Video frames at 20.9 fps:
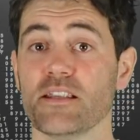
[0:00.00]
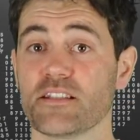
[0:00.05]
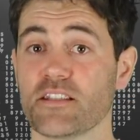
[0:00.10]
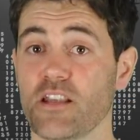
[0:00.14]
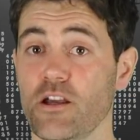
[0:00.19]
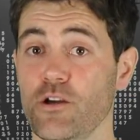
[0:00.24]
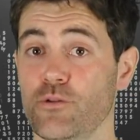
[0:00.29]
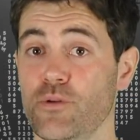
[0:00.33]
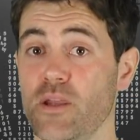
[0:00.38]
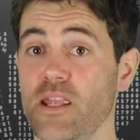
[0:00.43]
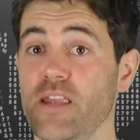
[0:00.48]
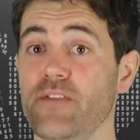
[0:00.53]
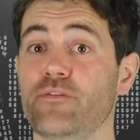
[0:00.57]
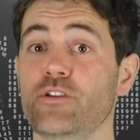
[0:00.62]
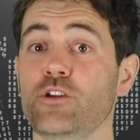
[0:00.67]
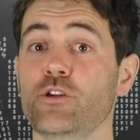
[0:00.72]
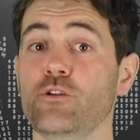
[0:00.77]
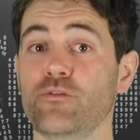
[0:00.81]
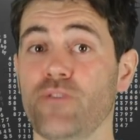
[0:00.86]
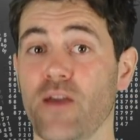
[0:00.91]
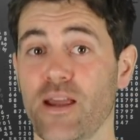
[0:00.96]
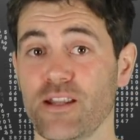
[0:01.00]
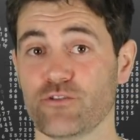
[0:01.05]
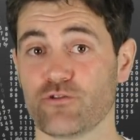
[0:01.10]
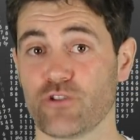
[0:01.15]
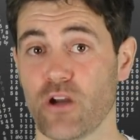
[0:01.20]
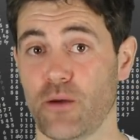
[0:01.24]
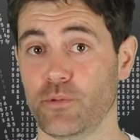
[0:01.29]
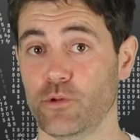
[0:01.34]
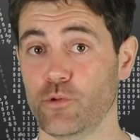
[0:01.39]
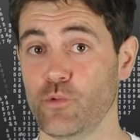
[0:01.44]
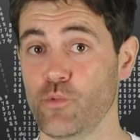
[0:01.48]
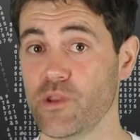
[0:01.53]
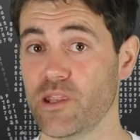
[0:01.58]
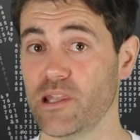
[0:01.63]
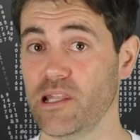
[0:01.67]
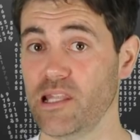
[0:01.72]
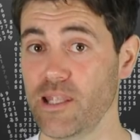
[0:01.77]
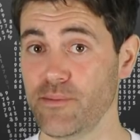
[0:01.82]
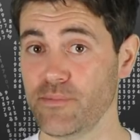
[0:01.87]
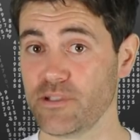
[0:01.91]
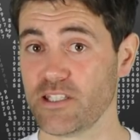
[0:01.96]
So, if you've had trouble with
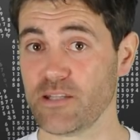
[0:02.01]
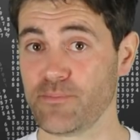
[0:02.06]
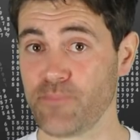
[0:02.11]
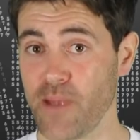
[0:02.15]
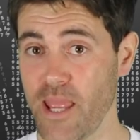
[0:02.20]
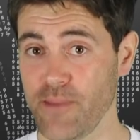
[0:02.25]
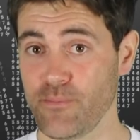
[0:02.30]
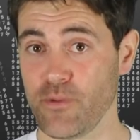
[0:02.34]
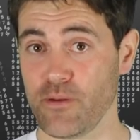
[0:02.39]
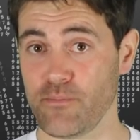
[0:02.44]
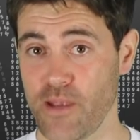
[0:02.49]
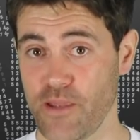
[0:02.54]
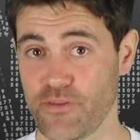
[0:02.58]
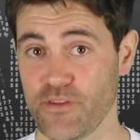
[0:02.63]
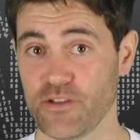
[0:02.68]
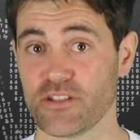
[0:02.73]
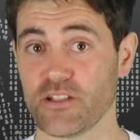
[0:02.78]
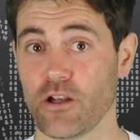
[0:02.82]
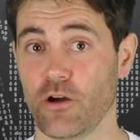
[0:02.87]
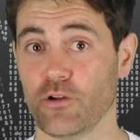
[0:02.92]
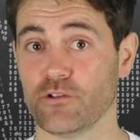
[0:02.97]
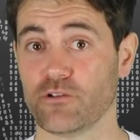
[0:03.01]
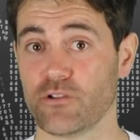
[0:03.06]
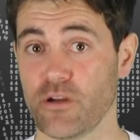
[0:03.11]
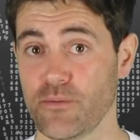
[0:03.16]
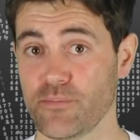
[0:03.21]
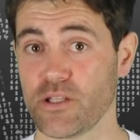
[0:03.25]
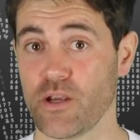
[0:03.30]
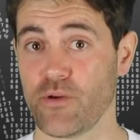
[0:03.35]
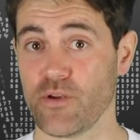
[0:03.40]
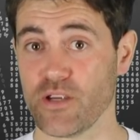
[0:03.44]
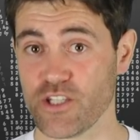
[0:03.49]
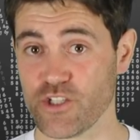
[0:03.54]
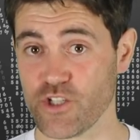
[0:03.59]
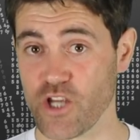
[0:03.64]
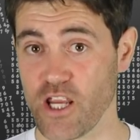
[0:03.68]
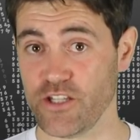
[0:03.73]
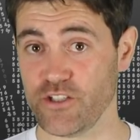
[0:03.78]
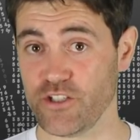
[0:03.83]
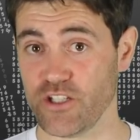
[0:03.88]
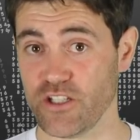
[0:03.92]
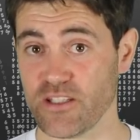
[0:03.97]
limited payment methods on crypto
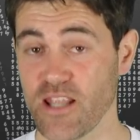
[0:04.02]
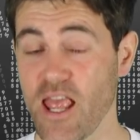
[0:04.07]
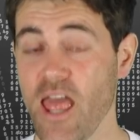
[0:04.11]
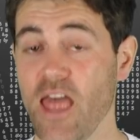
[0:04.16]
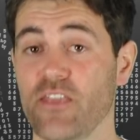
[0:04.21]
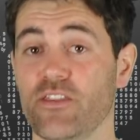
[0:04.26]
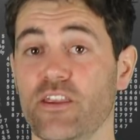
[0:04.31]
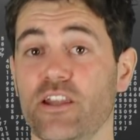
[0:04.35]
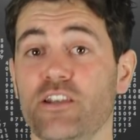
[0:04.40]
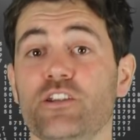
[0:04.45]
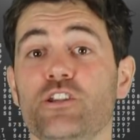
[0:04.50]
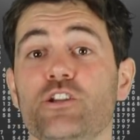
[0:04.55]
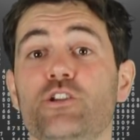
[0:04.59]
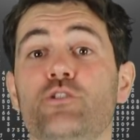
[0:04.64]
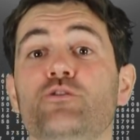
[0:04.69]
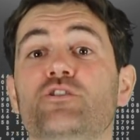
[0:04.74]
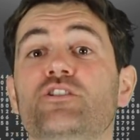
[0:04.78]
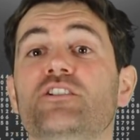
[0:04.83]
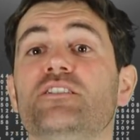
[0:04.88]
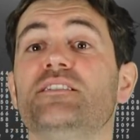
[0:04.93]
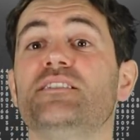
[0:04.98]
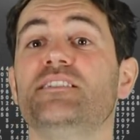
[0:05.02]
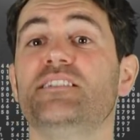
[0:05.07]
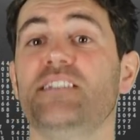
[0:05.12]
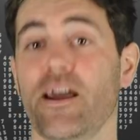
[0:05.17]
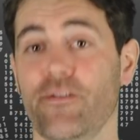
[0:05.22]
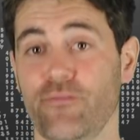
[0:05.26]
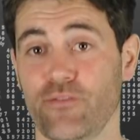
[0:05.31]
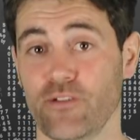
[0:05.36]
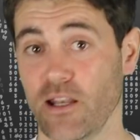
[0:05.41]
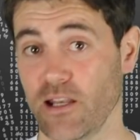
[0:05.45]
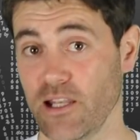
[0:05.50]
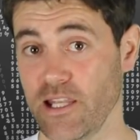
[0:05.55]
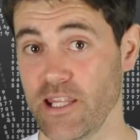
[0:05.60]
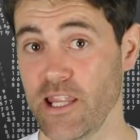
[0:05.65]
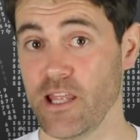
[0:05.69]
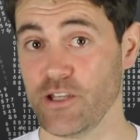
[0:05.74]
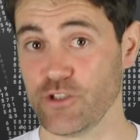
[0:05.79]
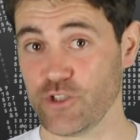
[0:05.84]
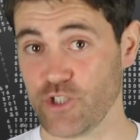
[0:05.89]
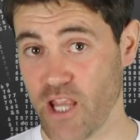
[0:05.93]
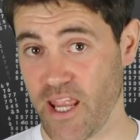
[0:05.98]
exchanges, then you should
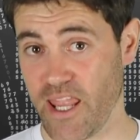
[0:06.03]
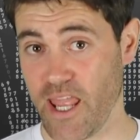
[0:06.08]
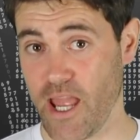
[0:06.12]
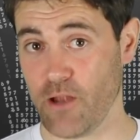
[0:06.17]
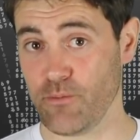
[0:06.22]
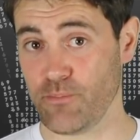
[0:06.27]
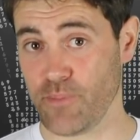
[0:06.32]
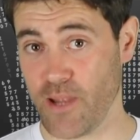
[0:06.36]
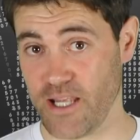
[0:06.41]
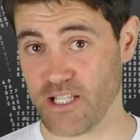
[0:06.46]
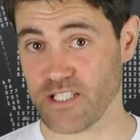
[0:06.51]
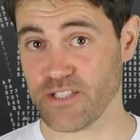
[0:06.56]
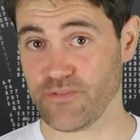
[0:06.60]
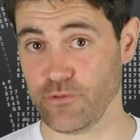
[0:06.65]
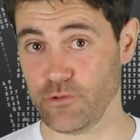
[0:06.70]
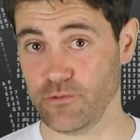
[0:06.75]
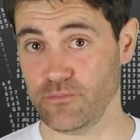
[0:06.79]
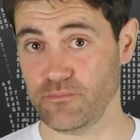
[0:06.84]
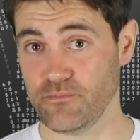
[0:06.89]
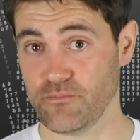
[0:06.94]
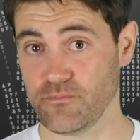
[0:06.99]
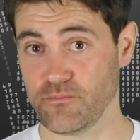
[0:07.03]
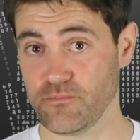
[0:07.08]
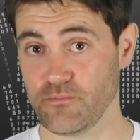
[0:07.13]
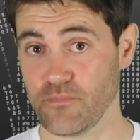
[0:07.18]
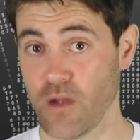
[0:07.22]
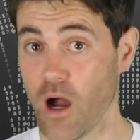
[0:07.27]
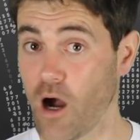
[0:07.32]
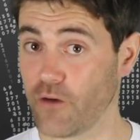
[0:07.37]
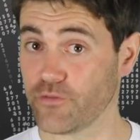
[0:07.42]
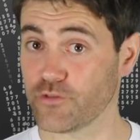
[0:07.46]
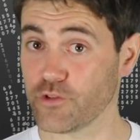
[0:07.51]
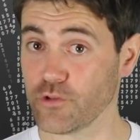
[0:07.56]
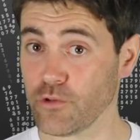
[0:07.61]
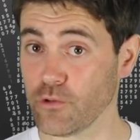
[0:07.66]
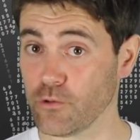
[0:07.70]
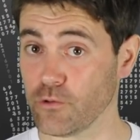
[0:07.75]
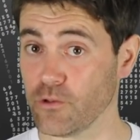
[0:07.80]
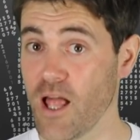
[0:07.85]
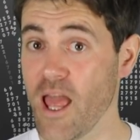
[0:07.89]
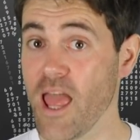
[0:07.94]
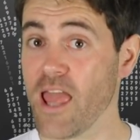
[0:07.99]
definitely check out Paxful. After
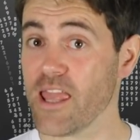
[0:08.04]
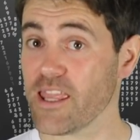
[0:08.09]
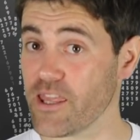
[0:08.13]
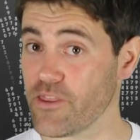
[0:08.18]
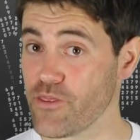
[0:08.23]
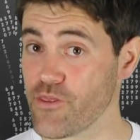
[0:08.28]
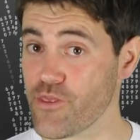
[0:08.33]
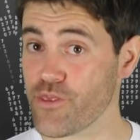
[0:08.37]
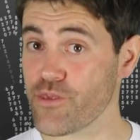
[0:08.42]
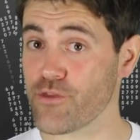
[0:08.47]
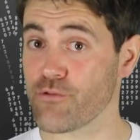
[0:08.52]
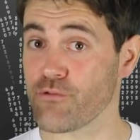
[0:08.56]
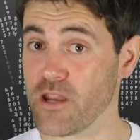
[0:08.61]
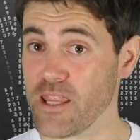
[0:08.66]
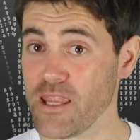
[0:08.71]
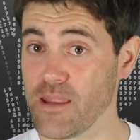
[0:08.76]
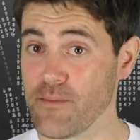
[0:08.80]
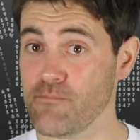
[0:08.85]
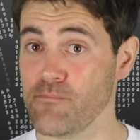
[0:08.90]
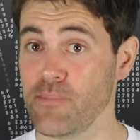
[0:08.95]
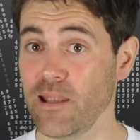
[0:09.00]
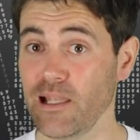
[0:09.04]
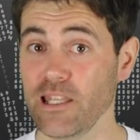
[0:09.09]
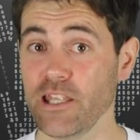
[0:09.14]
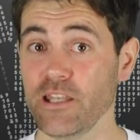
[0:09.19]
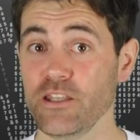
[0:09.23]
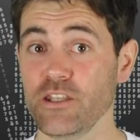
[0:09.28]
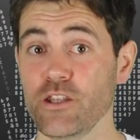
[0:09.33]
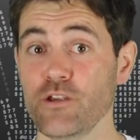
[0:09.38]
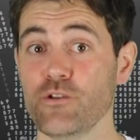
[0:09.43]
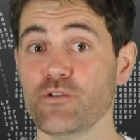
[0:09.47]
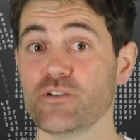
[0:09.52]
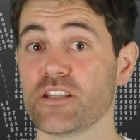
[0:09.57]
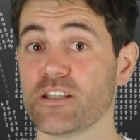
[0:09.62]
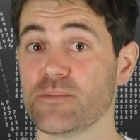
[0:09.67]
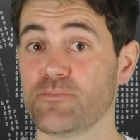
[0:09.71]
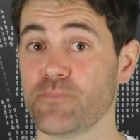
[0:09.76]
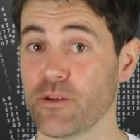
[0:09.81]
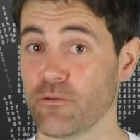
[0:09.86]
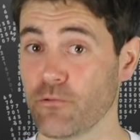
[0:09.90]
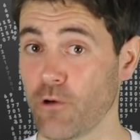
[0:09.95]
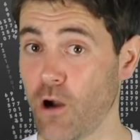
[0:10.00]
all, can 3 million users
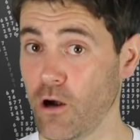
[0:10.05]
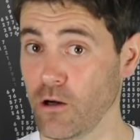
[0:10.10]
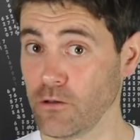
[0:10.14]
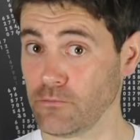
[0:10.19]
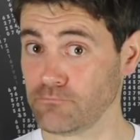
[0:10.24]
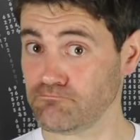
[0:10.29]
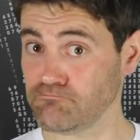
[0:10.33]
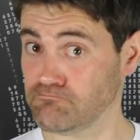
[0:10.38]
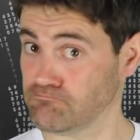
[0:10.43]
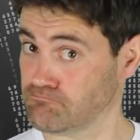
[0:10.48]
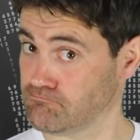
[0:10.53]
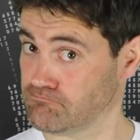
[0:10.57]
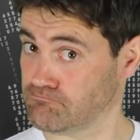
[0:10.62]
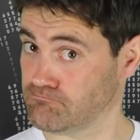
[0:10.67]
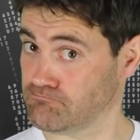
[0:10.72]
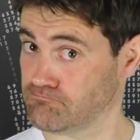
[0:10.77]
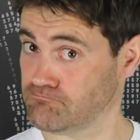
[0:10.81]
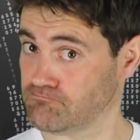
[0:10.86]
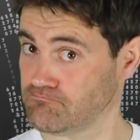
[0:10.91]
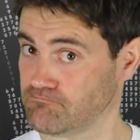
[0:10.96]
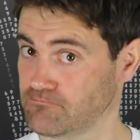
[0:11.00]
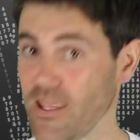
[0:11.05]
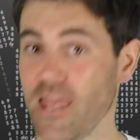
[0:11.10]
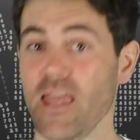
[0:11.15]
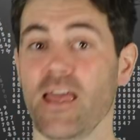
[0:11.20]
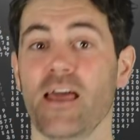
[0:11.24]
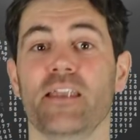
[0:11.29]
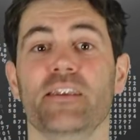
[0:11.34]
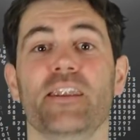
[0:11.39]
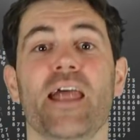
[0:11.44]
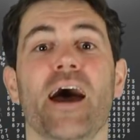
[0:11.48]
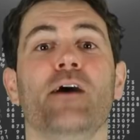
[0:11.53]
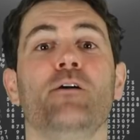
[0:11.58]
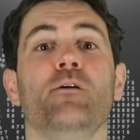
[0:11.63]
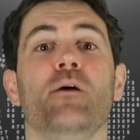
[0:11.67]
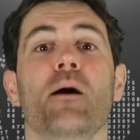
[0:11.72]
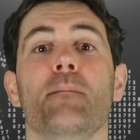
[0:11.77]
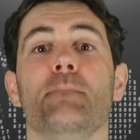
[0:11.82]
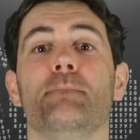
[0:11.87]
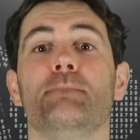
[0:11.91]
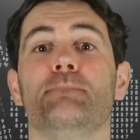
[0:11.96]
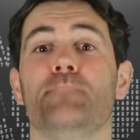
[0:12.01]
be wrong?
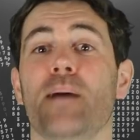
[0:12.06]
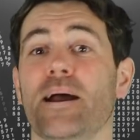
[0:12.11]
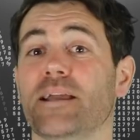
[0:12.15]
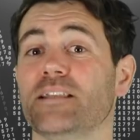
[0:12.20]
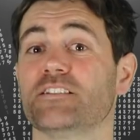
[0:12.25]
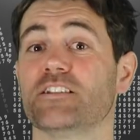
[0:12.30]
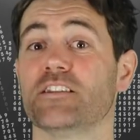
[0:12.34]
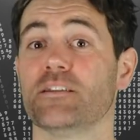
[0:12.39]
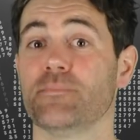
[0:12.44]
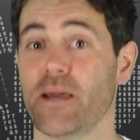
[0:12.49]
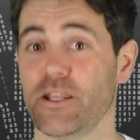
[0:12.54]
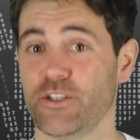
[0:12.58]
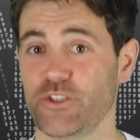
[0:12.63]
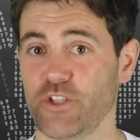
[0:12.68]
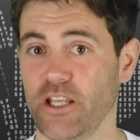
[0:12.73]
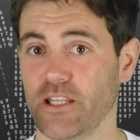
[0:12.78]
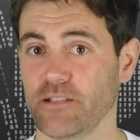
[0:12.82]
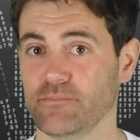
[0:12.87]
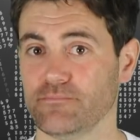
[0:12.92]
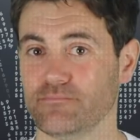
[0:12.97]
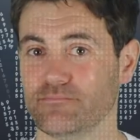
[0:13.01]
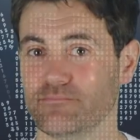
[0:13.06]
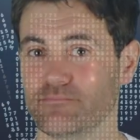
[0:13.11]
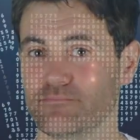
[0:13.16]
Now, back to the magic.